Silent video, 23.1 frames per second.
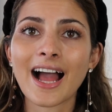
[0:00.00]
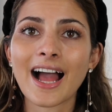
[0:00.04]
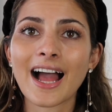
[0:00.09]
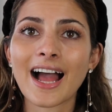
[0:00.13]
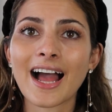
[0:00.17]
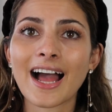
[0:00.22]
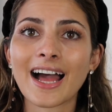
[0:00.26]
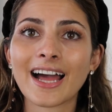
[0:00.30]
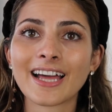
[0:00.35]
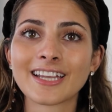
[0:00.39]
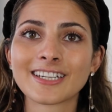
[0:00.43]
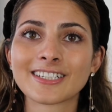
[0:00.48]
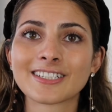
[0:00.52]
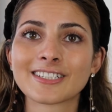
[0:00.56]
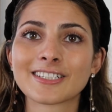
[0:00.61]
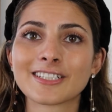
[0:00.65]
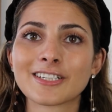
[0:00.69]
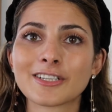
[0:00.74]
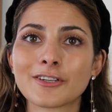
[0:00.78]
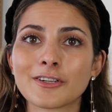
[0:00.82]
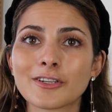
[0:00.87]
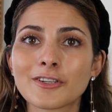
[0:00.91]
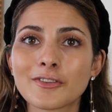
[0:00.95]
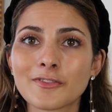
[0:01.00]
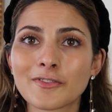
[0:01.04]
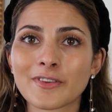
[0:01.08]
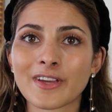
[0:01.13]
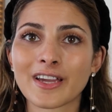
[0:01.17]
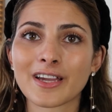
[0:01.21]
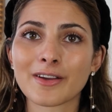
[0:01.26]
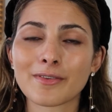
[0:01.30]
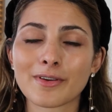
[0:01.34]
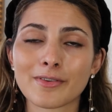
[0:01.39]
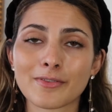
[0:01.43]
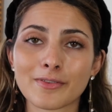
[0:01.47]
And the good
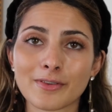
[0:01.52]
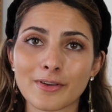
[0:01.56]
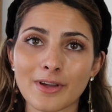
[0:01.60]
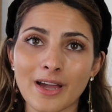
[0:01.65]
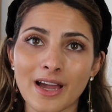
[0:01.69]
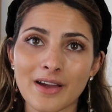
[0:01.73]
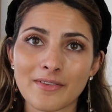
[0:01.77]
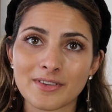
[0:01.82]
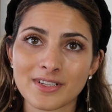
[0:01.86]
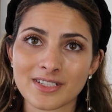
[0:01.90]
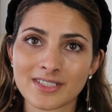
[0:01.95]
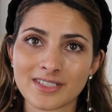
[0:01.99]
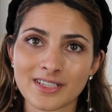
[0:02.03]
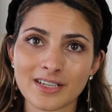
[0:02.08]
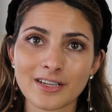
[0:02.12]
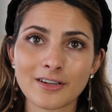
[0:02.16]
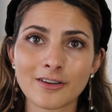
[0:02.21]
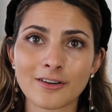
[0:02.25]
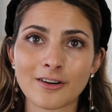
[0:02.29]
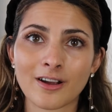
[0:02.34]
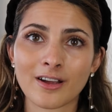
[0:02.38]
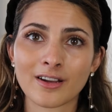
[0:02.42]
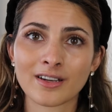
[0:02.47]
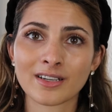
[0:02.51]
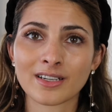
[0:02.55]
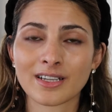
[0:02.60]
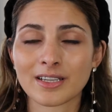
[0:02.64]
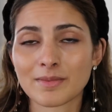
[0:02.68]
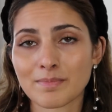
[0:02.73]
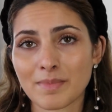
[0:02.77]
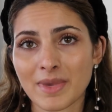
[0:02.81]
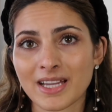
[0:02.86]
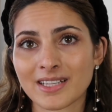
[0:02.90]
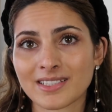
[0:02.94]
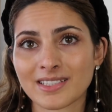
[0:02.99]
thing, if you have the sticker on, it
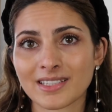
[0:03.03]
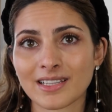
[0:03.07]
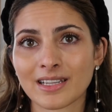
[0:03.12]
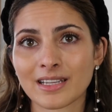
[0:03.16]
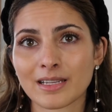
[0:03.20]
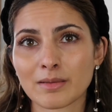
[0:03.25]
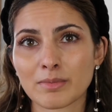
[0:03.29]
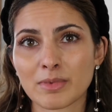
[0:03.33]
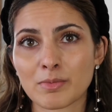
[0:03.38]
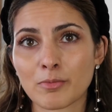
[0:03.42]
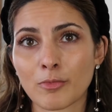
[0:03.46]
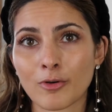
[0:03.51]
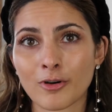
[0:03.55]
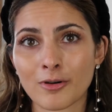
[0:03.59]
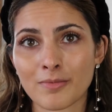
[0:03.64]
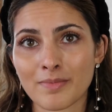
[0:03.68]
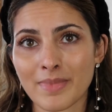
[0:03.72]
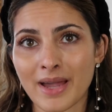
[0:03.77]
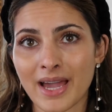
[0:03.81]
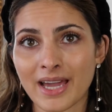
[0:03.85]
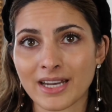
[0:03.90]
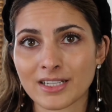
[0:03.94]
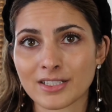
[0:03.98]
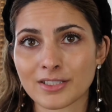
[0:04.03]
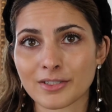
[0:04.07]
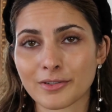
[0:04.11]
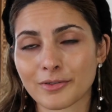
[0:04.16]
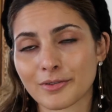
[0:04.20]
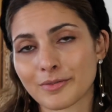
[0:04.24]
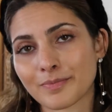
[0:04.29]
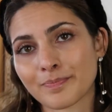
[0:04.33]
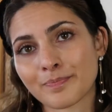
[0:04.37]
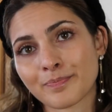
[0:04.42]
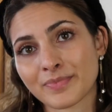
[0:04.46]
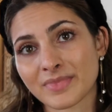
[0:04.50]
makes it a little bit more matte,
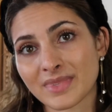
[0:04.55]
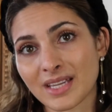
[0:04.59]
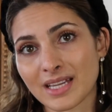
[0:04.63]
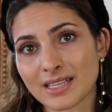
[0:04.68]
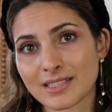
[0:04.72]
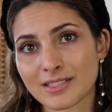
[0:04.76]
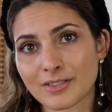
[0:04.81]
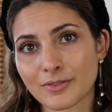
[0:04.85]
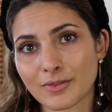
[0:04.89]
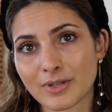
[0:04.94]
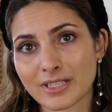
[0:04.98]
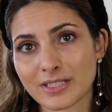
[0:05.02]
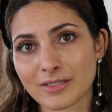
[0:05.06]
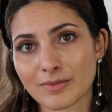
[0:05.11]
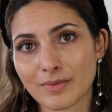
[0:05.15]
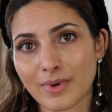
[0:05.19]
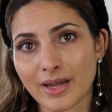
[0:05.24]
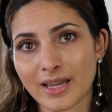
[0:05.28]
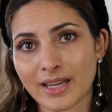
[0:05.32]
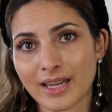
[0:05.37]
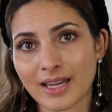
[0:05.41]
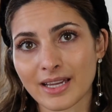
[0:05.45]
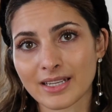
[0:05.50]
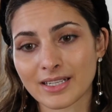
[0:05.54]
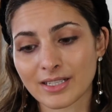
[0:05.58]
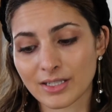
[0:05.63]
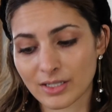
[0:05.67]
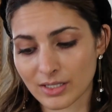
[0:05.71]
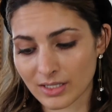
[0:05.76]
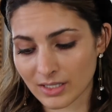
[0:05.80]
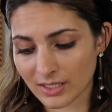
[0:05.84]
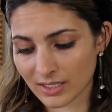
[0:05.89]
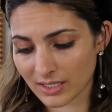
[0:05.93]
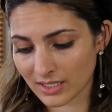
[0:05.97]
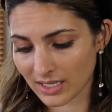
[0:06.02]
so that's the reason why
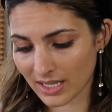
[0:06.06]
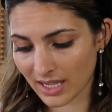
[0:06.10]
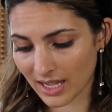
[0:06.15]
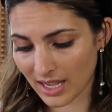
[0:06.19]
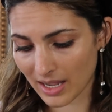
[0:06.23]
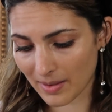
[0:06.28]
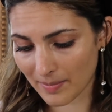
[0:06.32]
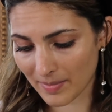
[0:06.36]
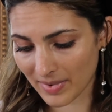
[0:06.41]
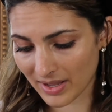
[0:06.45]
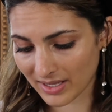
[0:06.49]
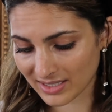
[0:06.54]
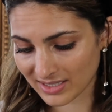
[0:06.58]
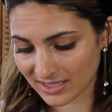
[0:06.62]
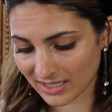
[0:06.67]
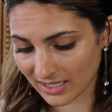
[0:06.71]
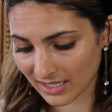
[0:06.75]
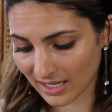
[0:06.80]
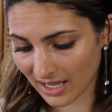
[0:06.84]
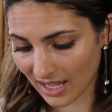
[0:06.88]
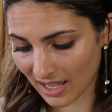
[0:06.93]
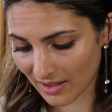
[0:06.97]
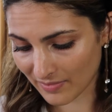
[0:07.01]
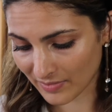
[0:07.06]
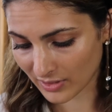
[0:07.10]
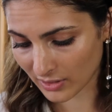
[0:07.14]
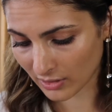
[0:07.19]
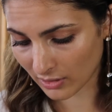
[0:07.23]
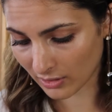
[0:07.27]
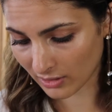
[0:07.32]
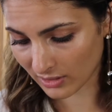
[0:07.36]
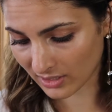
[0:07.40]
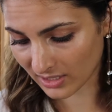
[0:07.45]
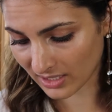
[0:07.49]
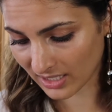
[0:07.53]
I still have it
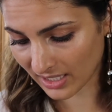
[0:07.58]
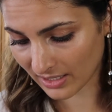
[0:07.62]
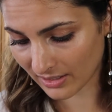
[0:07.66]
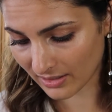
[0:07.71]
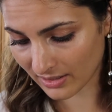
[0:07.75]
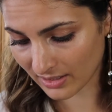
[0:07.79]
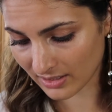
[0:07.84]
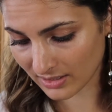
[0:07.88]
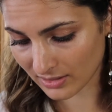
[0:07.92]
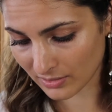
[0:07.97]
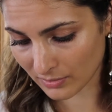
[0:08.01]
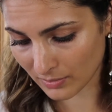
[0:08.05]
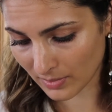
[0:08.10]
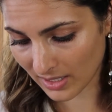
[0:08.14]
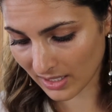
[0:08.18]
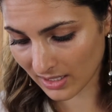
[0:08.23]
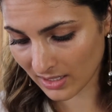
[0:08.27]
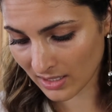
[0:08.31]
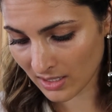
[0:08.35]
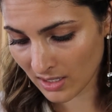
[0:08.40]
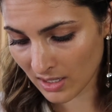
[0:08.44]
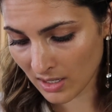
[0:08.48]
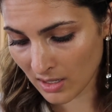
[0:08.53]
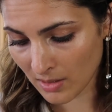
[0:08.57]
on there as well.